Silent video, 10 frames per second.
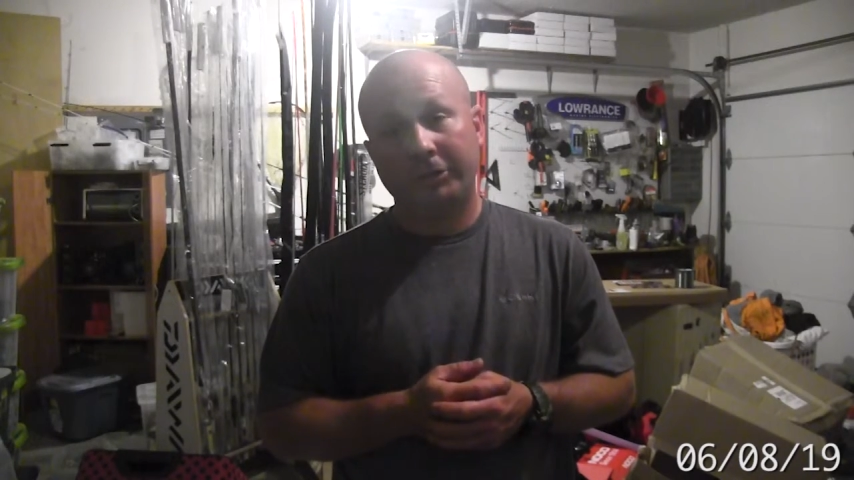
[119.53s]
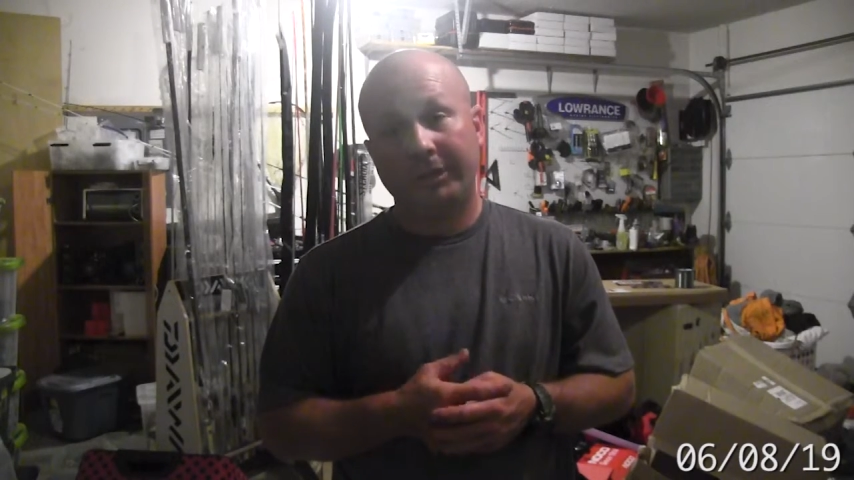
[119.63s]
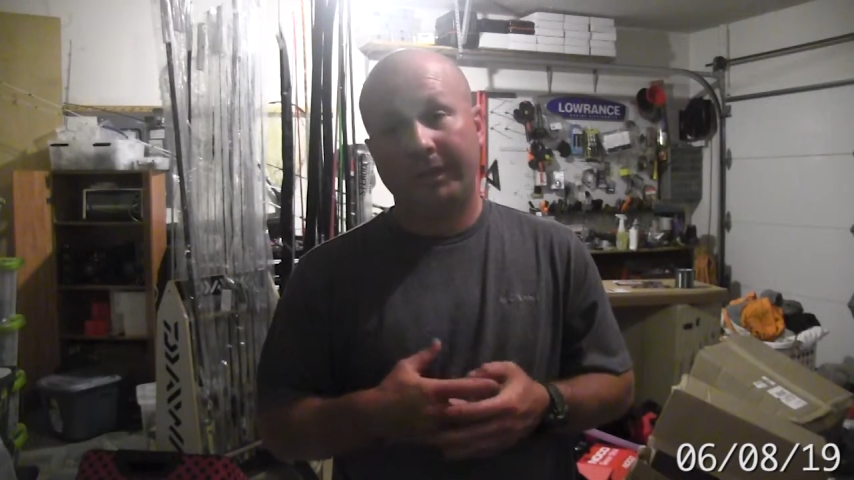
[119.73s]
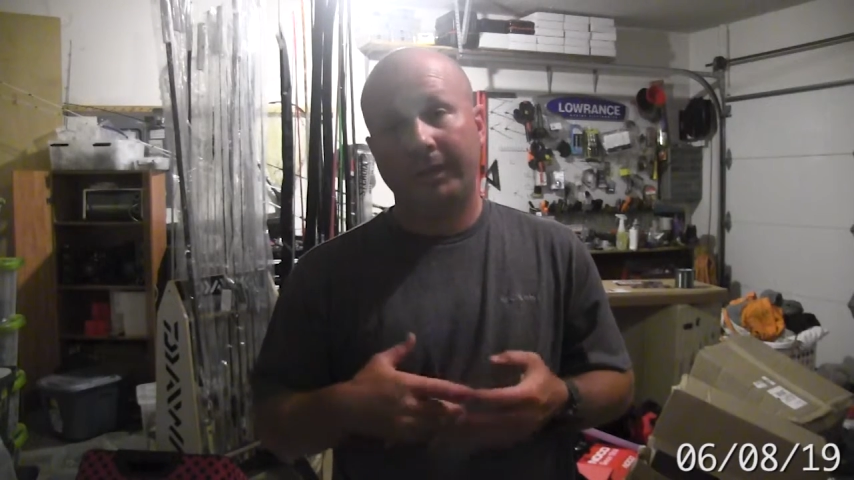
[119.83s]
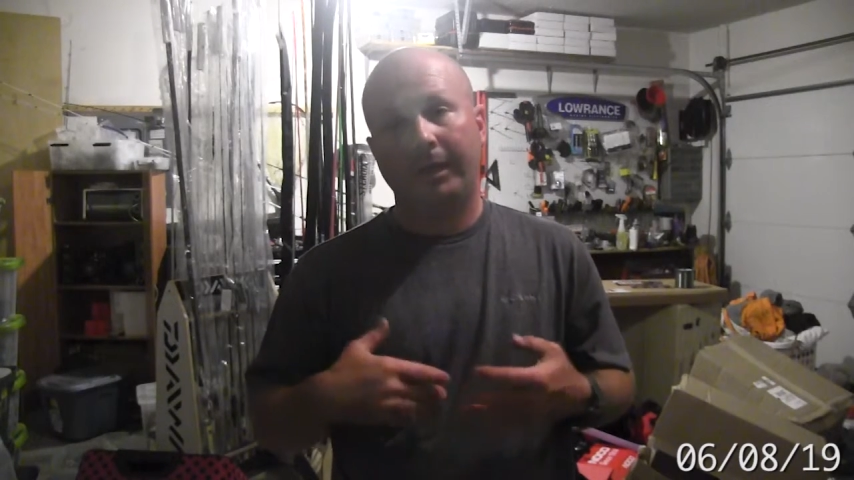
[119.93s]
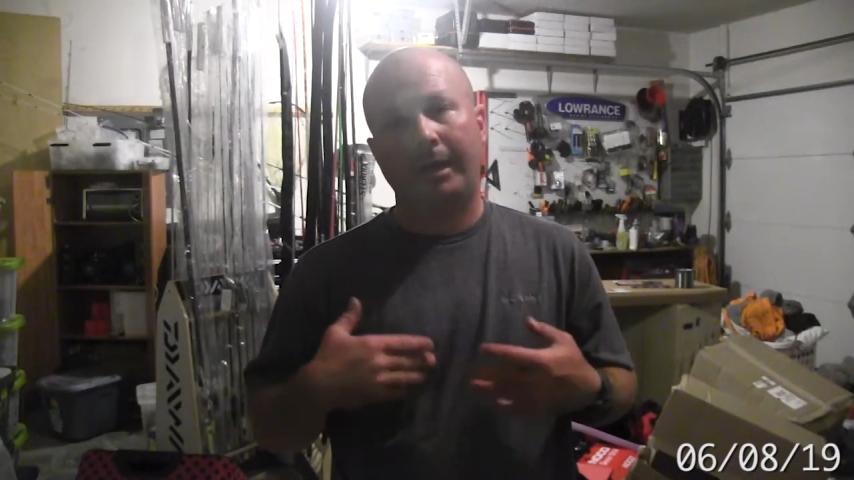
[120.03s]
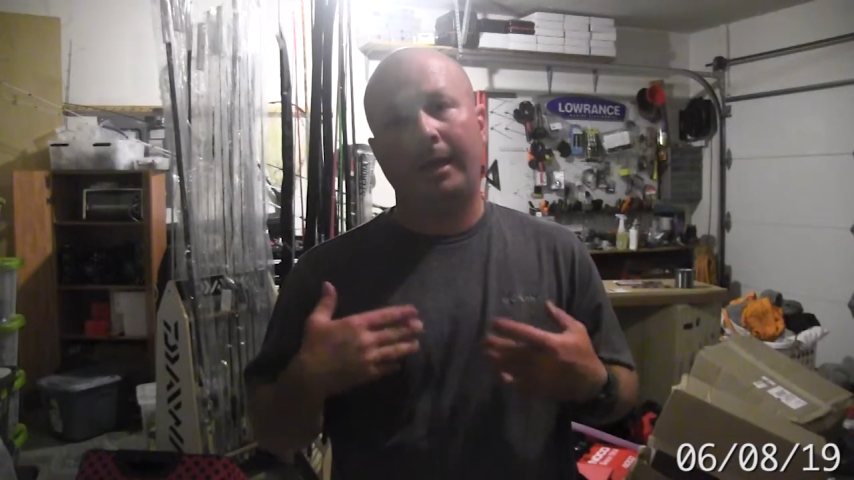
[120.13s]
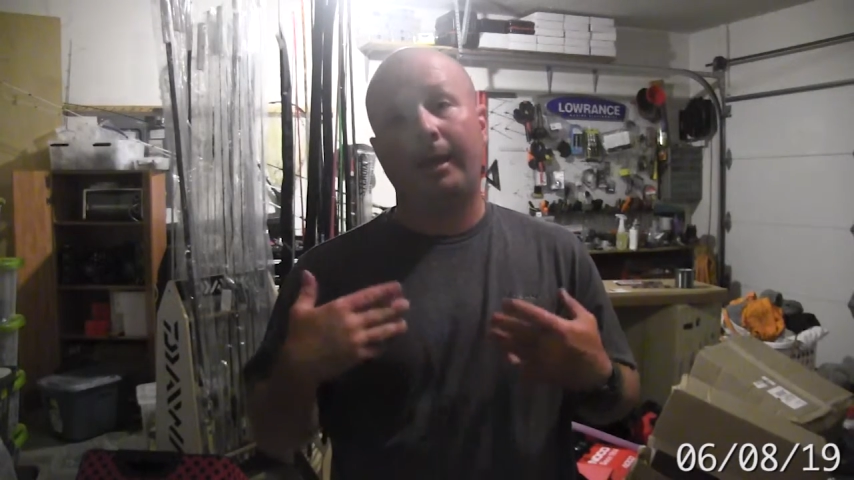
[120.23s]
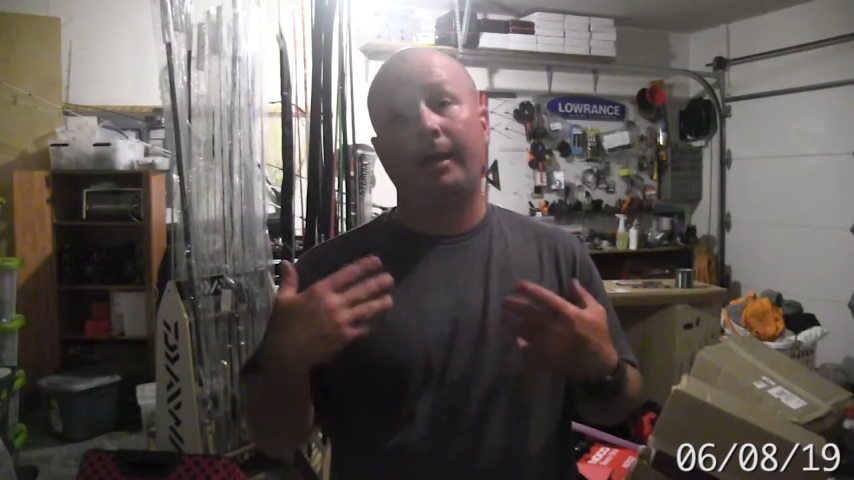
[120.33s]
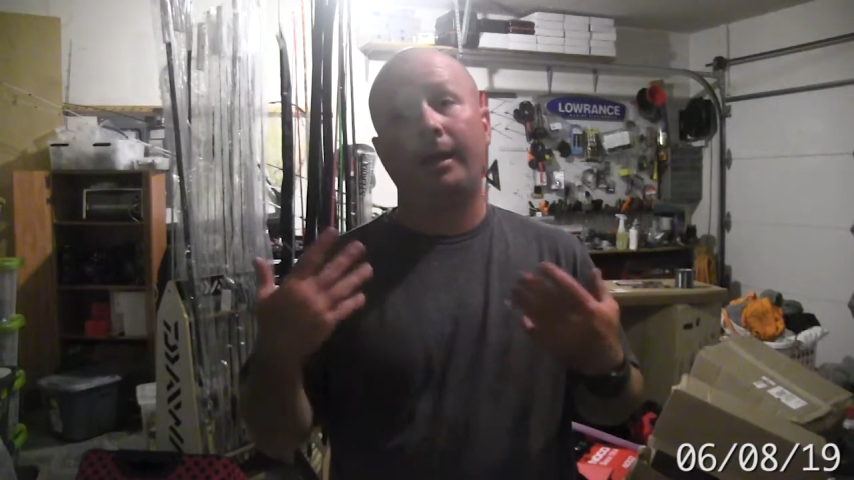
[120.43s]
jig,
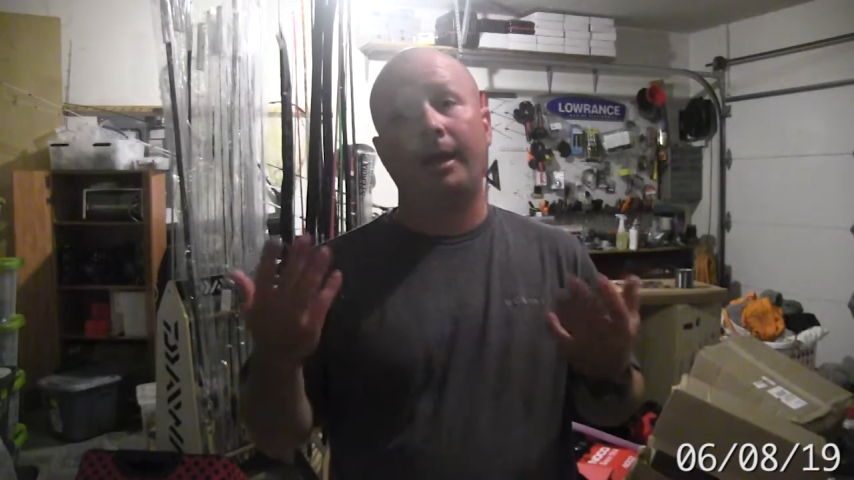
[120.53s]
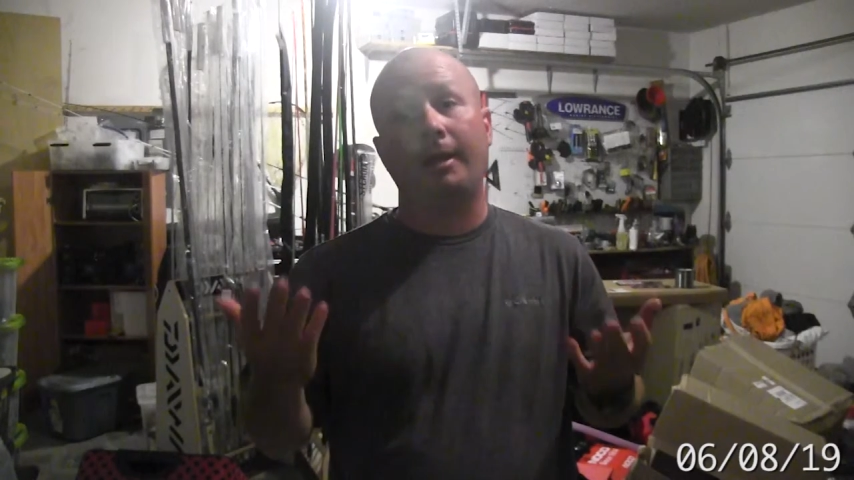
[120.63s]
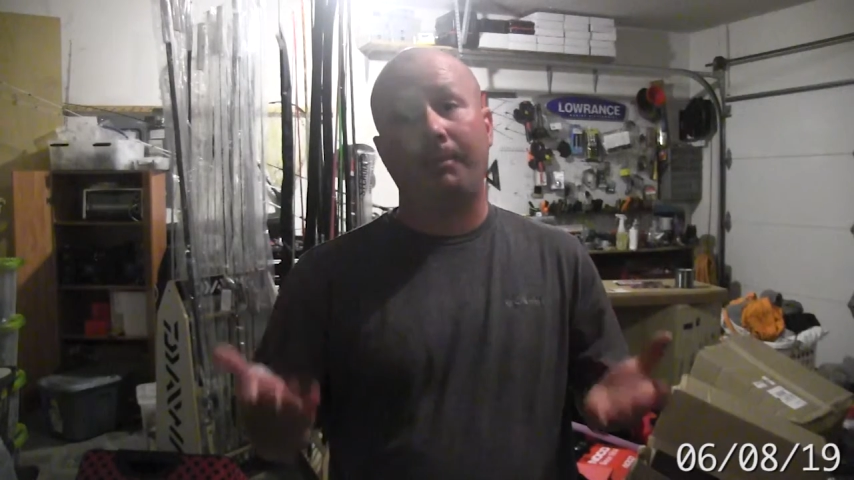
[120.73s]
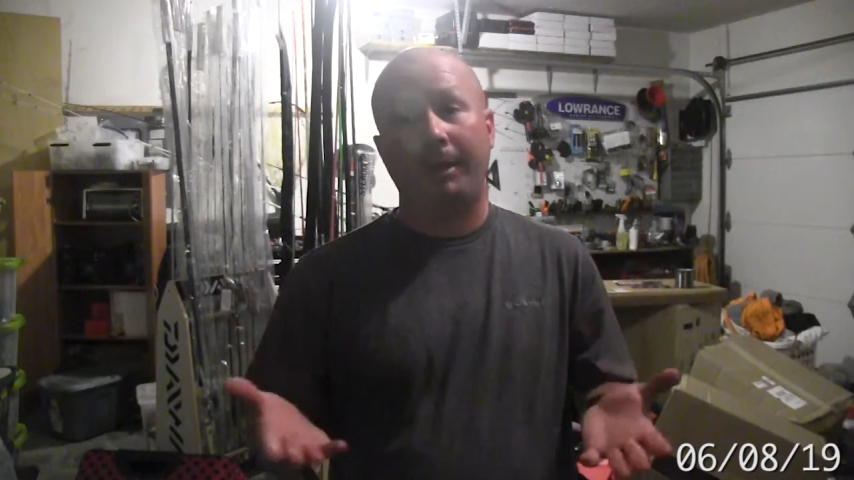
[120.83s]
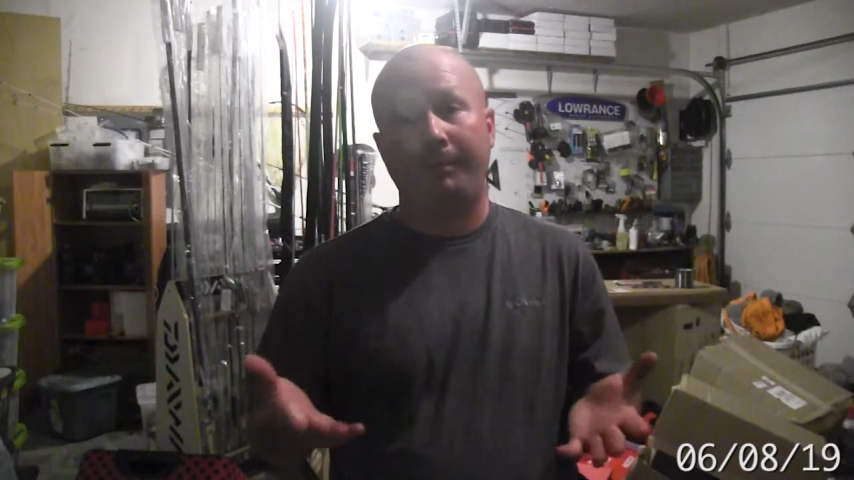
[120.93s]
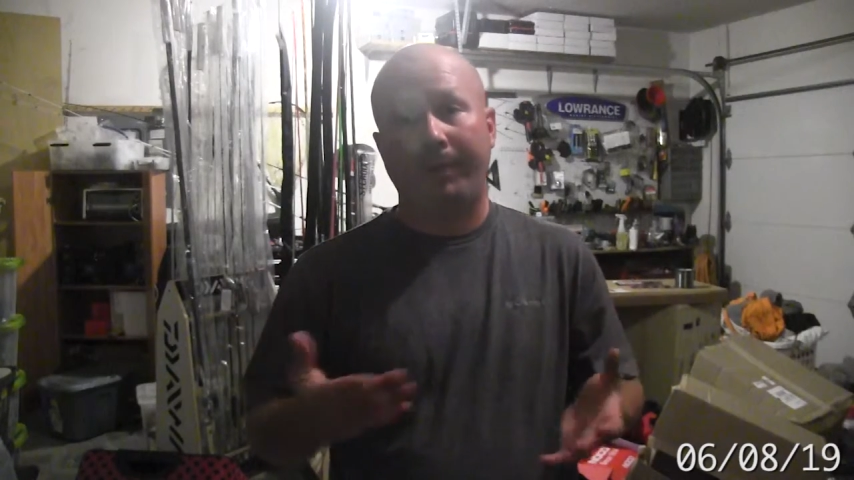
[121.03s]
and a pink